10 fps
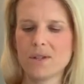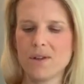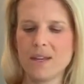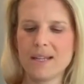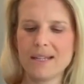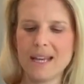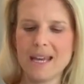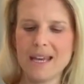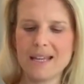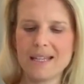So this
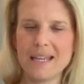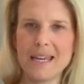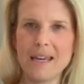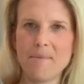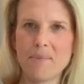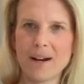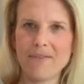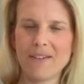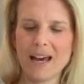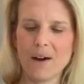is the
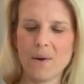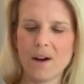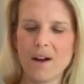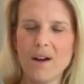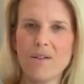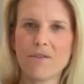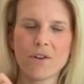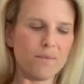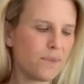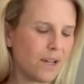bread flour
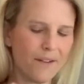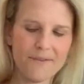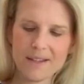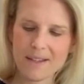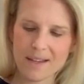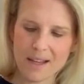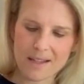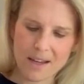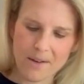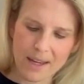from Dove's, so
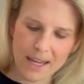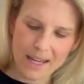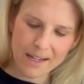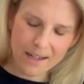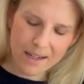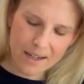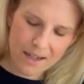that's going in.